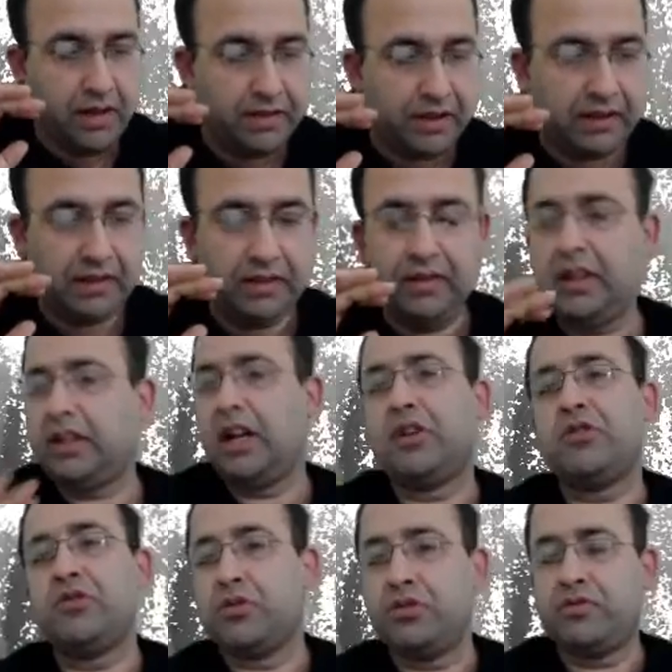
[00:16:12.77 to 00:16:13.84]
This is the
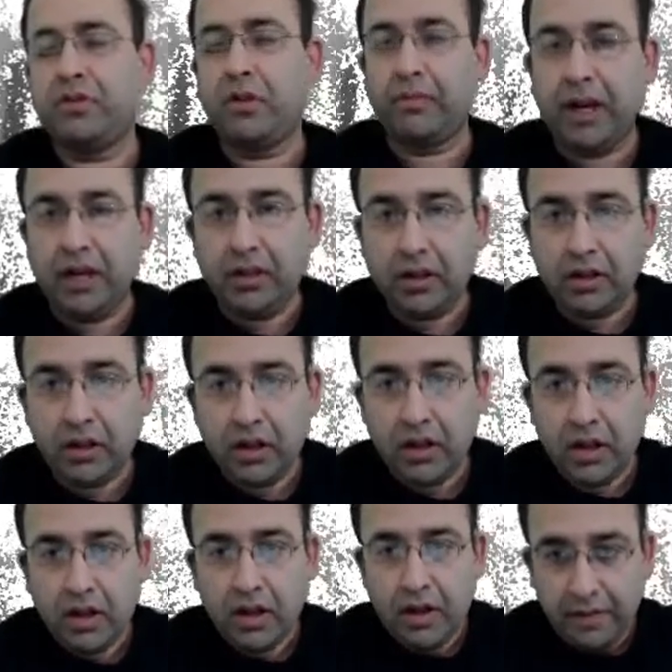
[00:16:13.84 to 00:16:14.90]
crash course format.
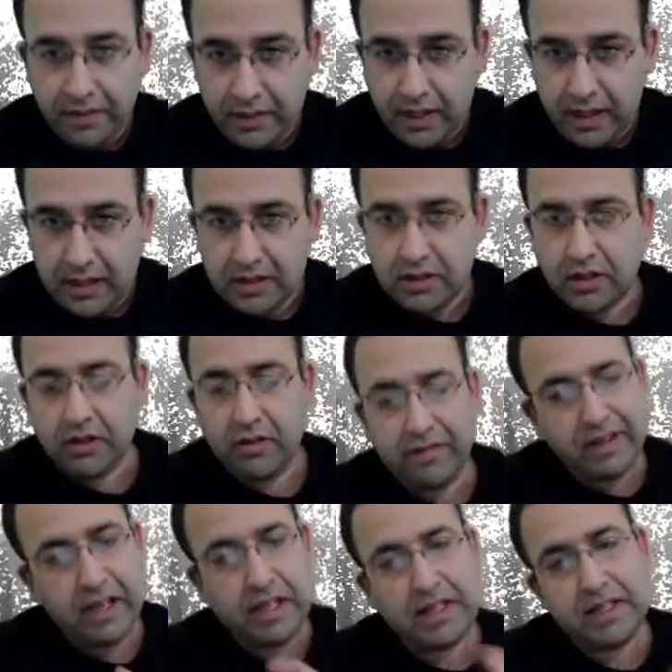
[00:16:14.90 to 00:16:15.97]
Next,
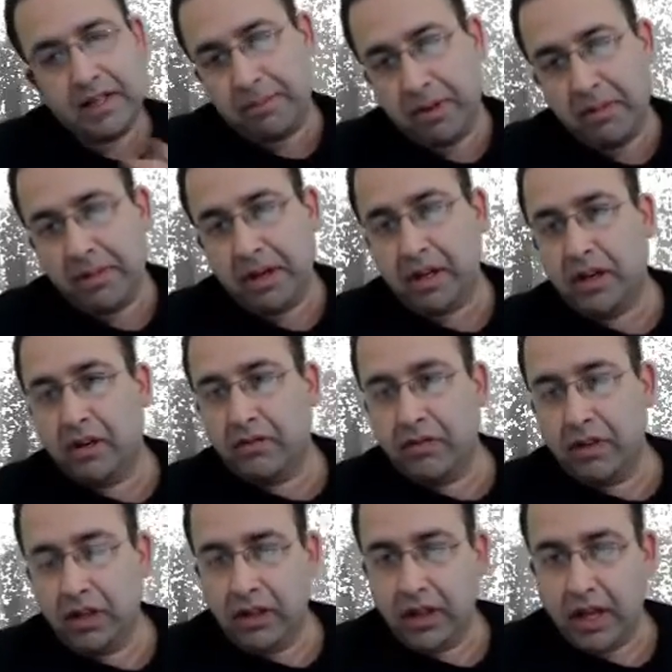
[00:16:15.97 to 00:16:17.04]
we'll supplement it
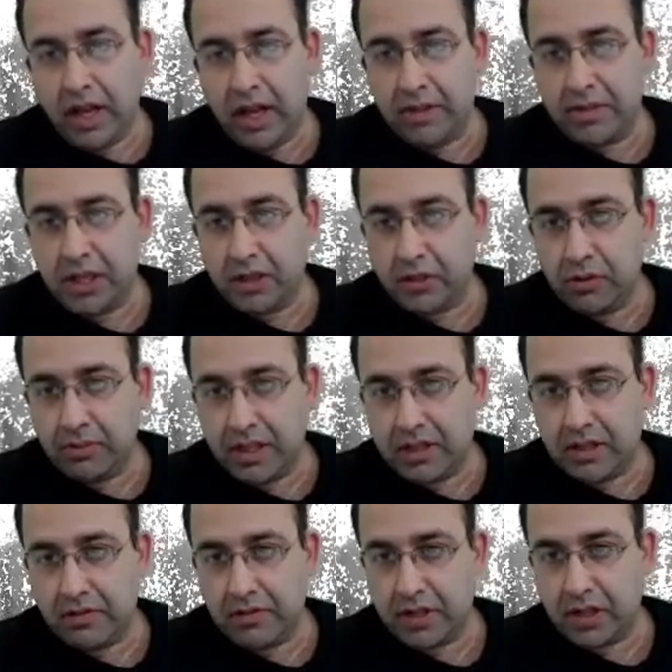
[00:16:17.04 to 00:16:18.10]
with M C Q
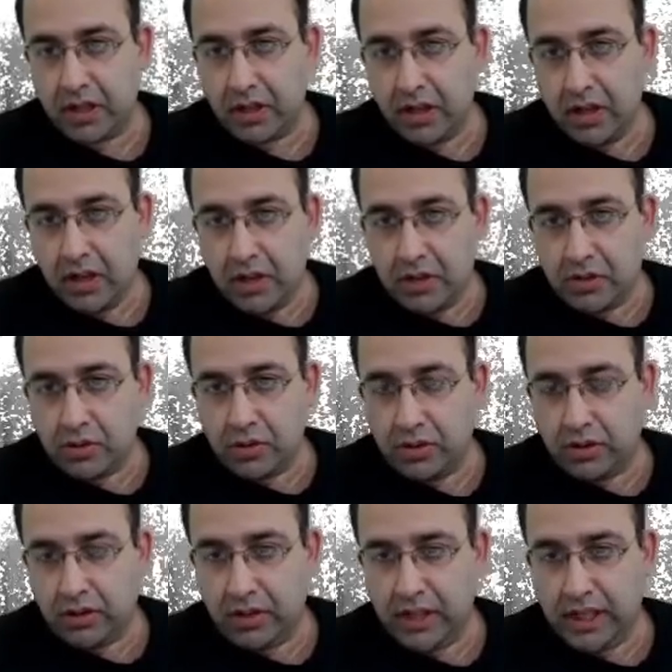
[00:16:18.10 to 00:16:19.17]
based revision.
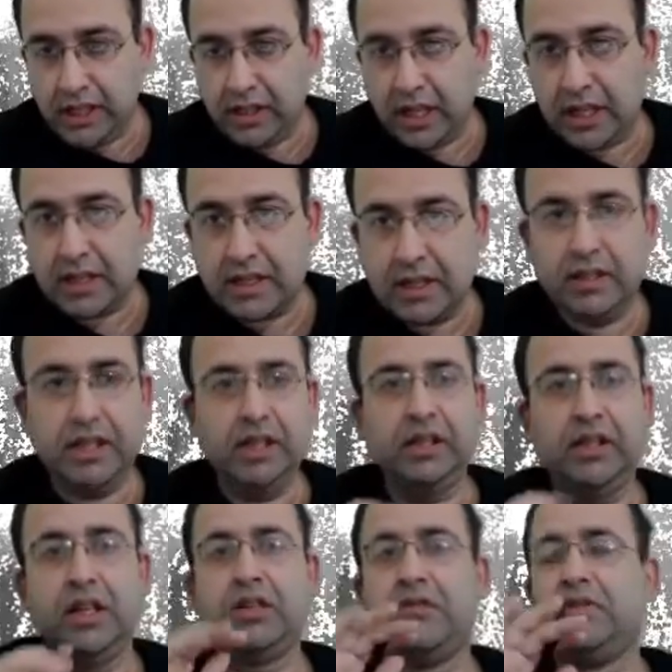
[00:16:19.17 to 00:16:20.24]
So three things, three
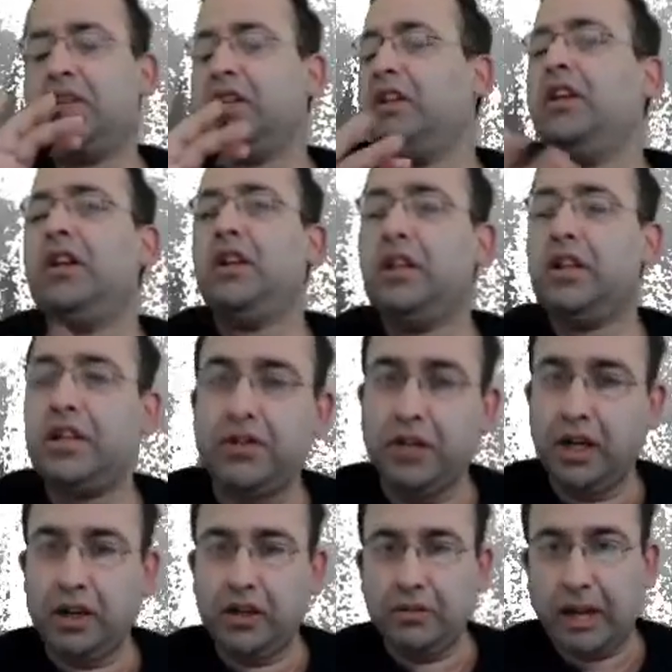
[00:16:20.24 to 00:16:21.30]
things which are there in the
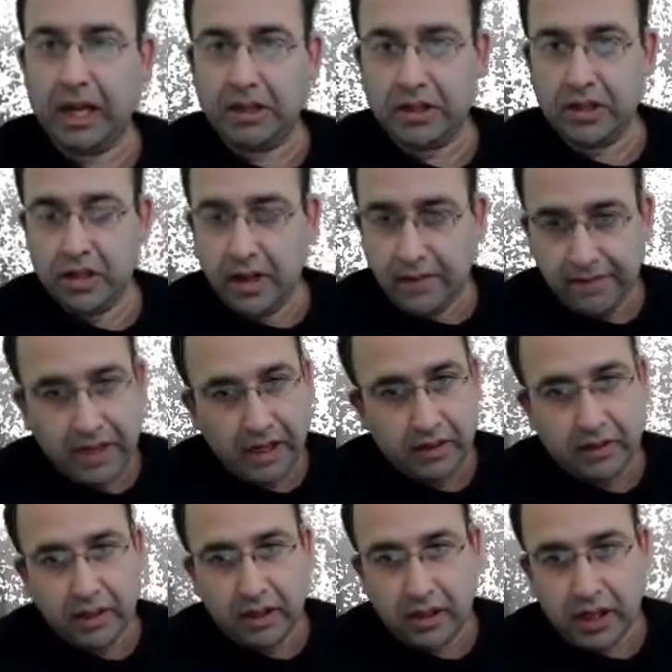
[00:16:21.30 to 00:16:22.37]
educator batch. That
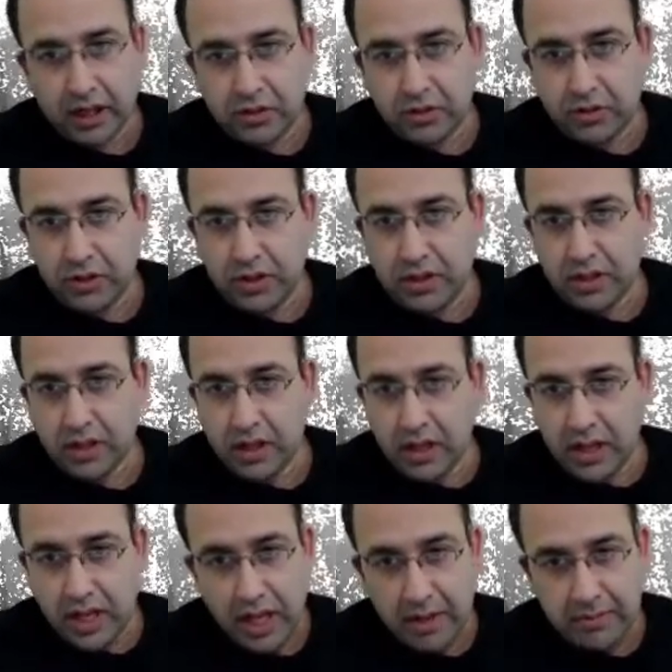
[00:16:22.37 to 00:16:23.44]
is the crash course,
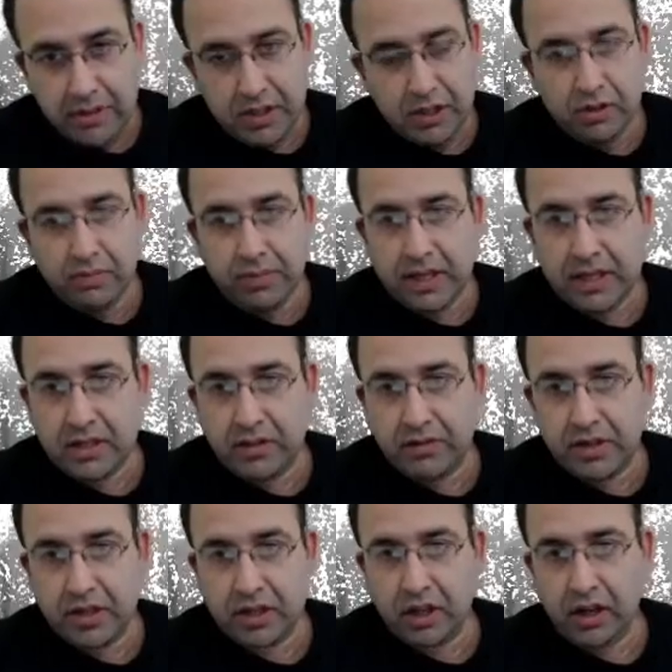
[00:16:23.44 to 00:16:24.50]
M C Q based
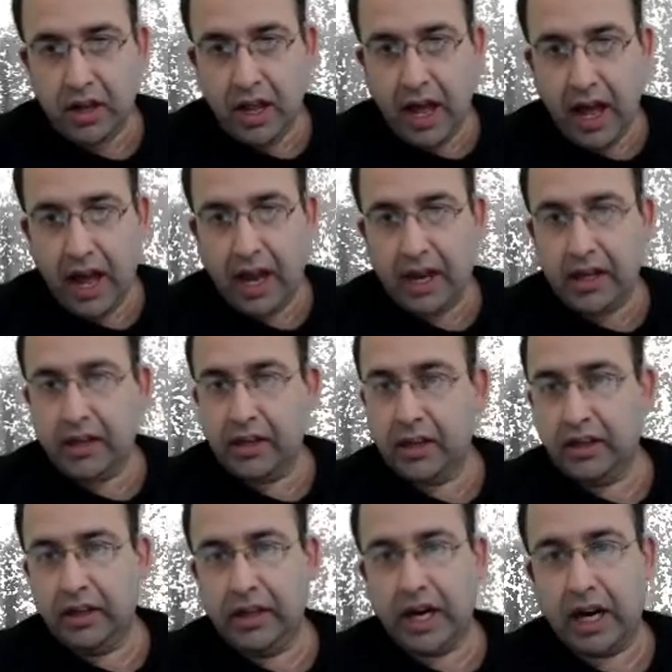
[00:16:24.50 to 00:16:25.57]
revision, and
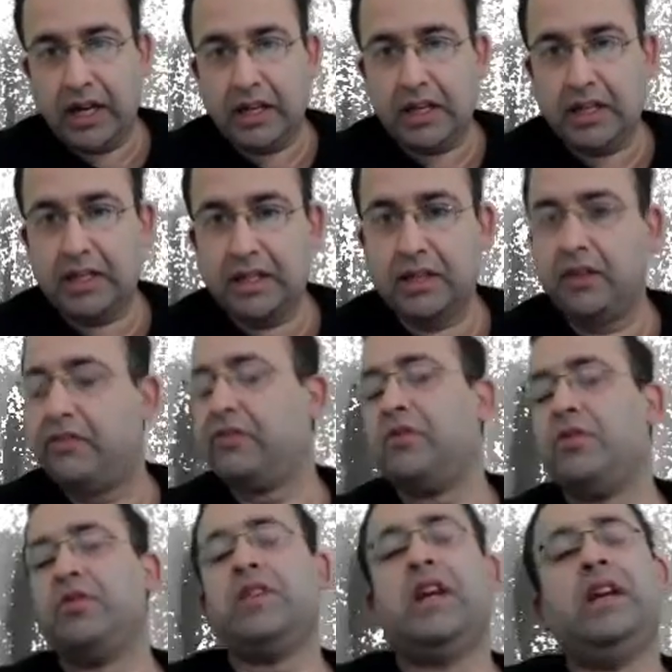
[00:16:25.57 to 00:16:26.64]
grant tests, of course.